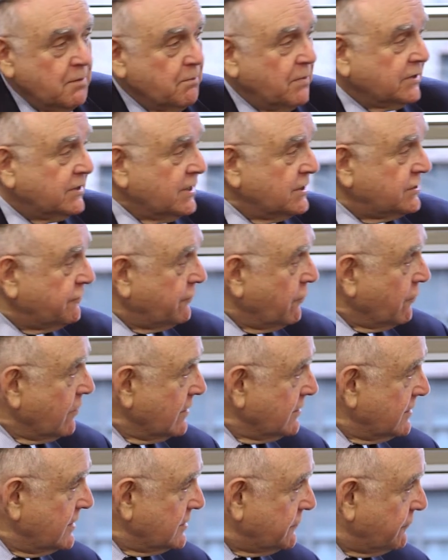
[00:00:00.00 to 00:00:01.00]
But this, for,
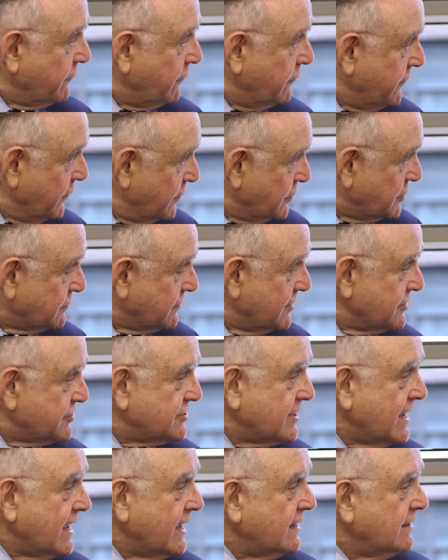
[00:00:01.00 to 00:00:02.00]
this
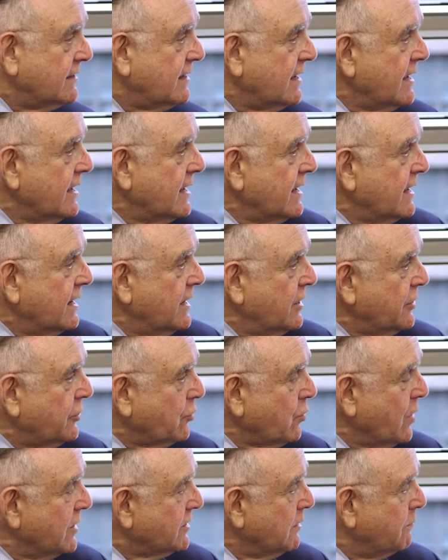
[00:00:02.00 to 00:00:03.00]
futurist said he
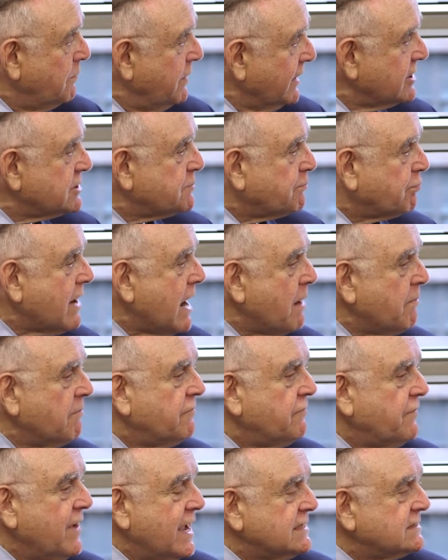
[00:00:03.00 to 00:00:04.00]
thought the biggest
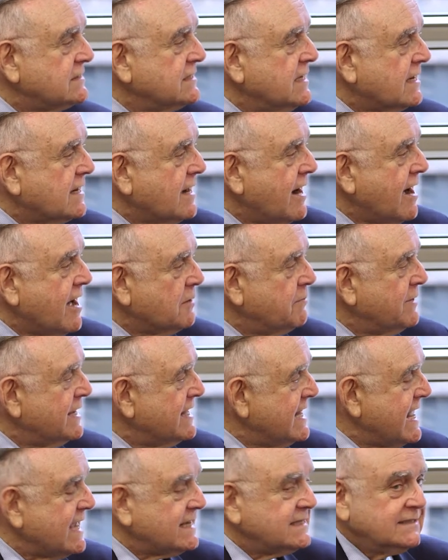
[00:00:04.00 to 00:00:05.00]
problem facing the economy
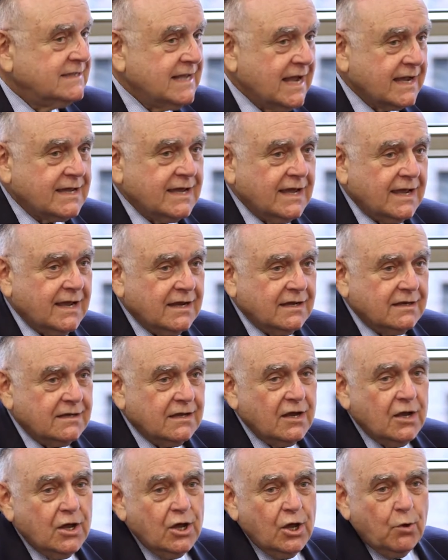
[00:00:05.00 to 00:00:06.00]
in the next decade
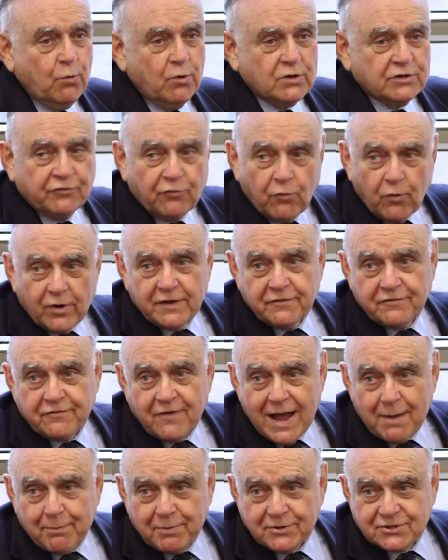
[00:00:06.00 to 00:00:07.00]
was
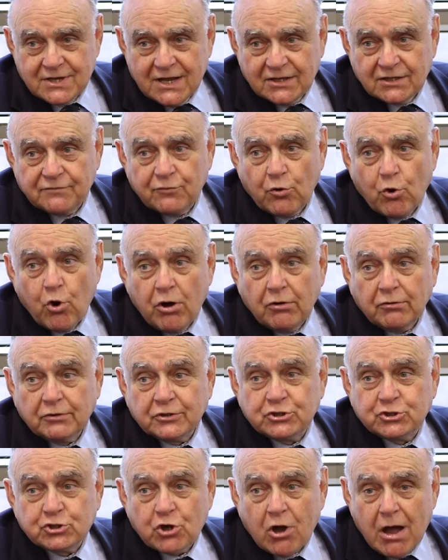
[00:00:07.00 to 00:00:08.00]
45% of
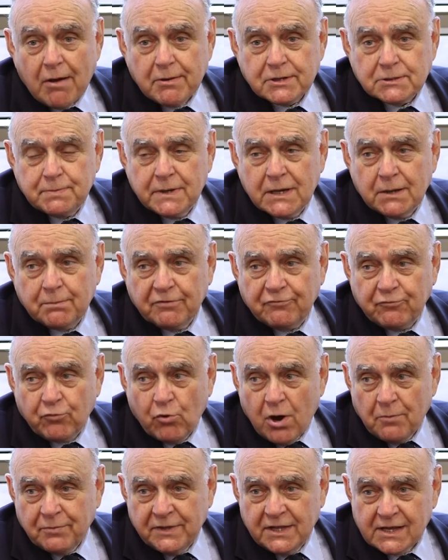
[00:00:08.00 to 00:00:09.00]
all jobs being
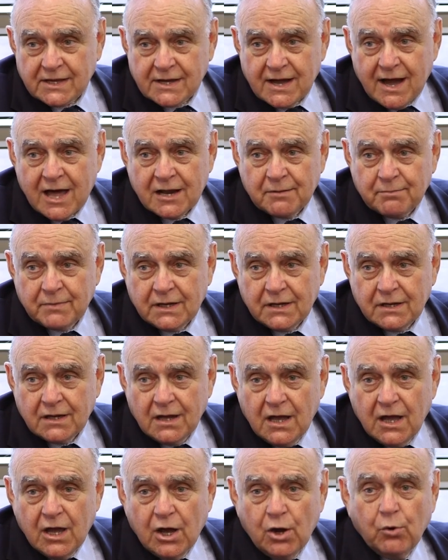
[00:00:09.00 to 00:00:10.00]
performed in the economy
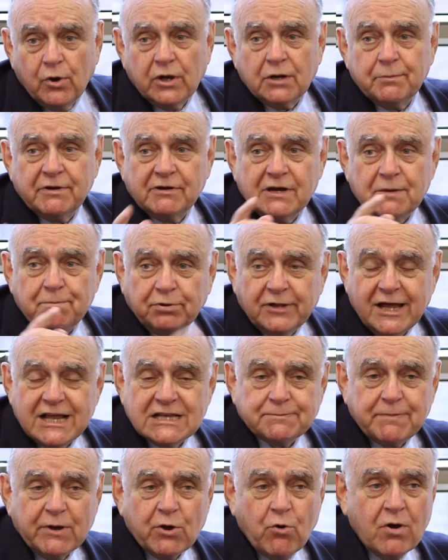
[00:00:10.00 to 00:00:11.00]
will be
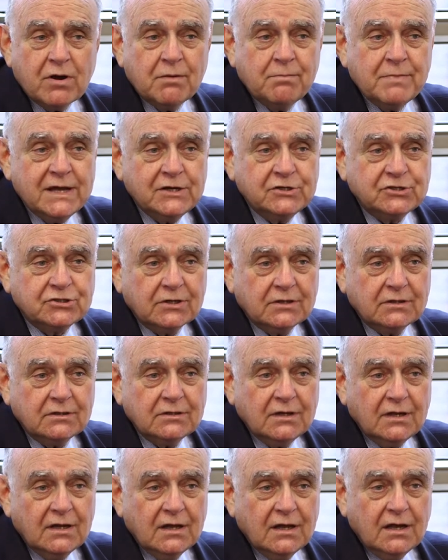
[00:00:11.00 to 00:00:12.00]
replaced by
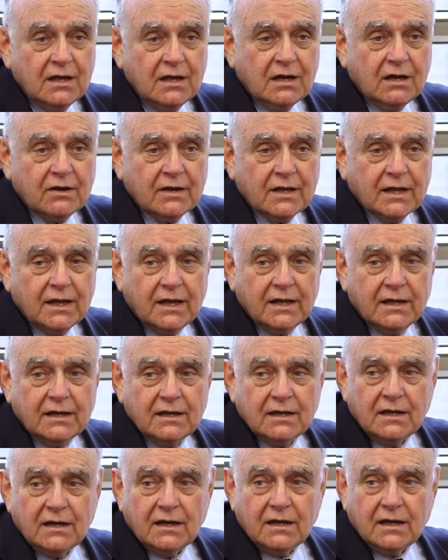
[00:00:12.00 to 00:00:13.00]
automation,
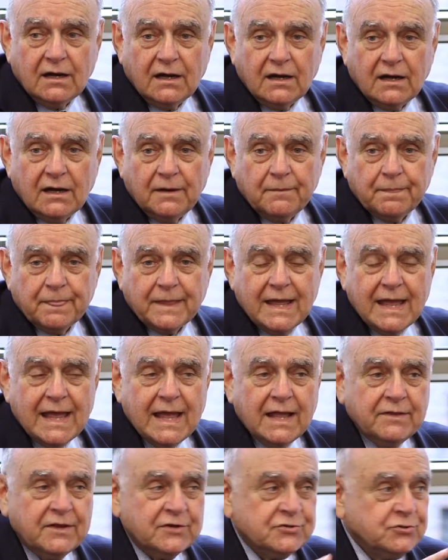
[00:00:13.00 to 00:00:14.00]
okay, um,
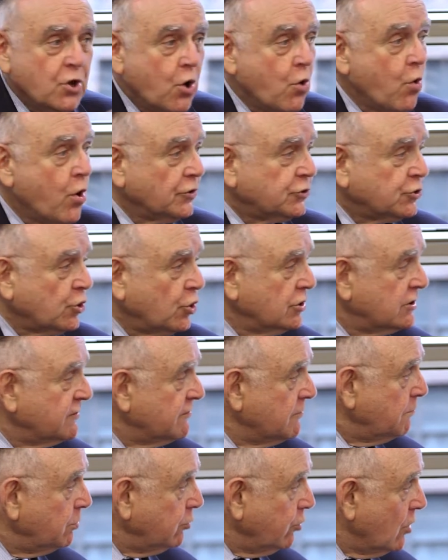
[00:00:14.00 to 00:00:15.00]
and there's no alternative
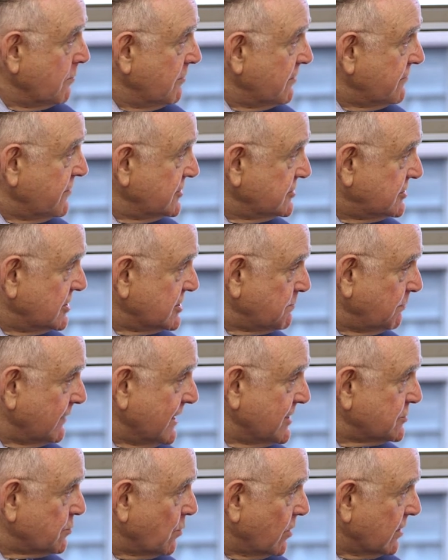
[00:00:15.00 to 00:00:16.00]
employment for these
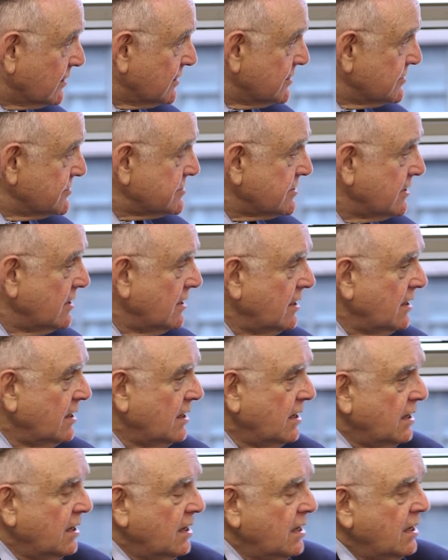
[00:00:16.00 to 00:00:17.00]
displaced workers.
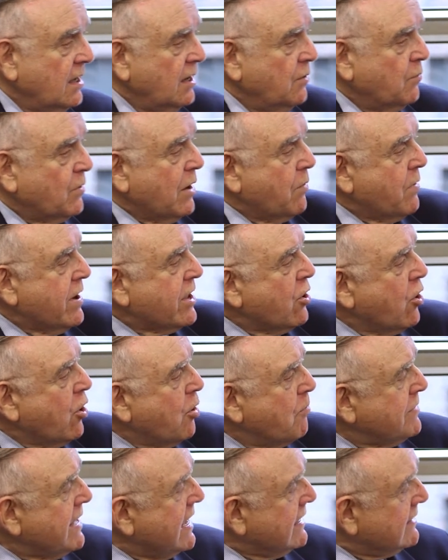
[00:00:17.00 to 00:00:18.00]
I went
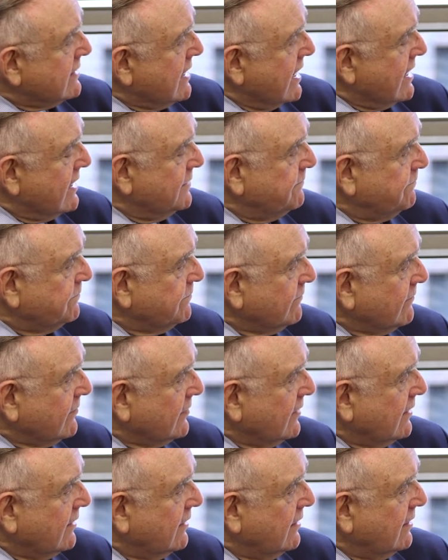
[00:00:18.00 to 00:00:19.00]
home that night,
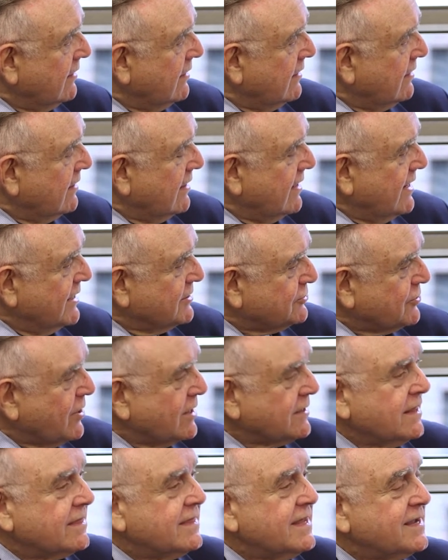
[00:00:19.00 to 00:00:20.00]
I
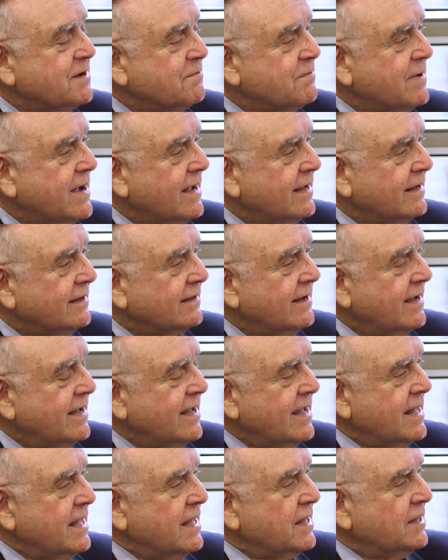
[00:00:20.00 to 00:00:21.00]
started to think about it.
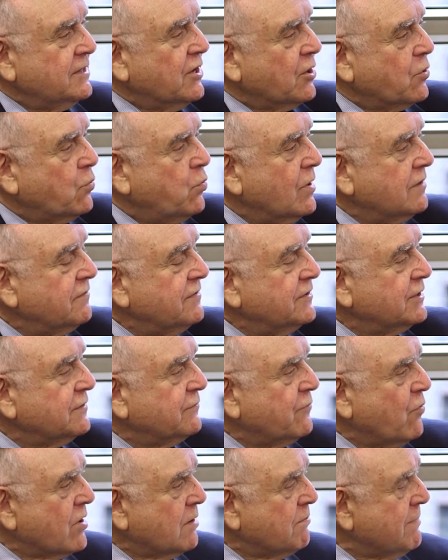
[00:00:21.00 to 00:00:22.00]
The equivalent
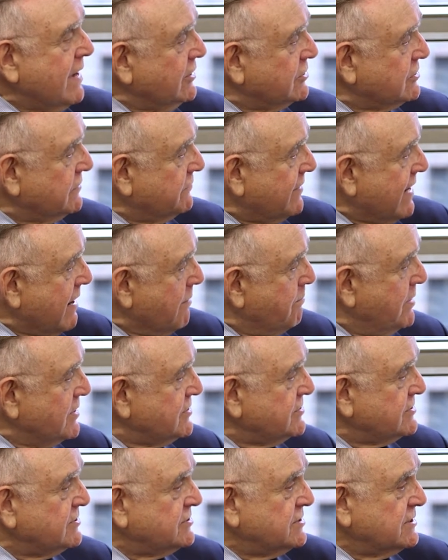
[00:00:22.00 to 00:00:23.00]
of automation for our
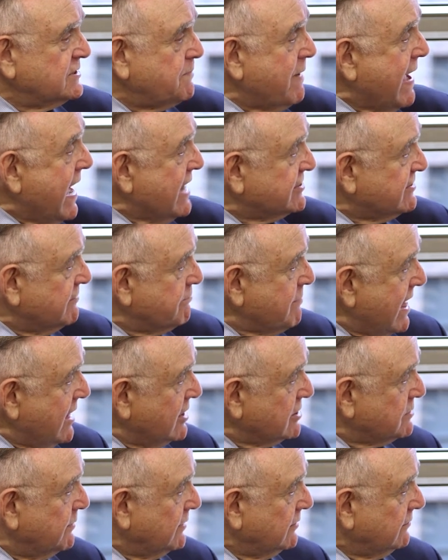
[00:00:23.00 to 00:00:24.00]
business is passive
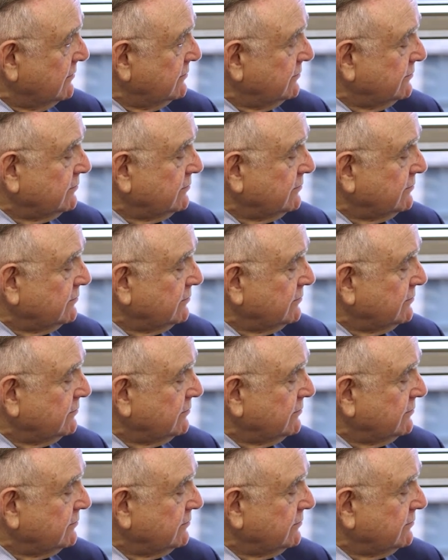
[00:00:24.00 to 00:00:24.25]
management.